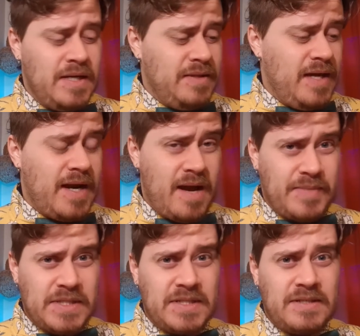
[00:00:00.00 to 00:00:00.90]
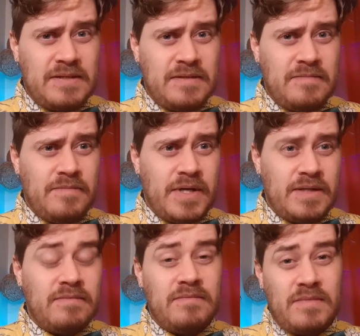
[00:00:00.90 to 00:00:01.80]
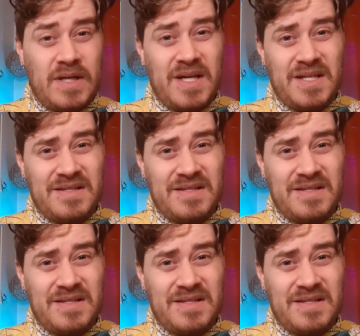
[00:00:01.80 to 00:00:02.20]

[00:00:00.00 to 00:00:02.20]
That happens, but again,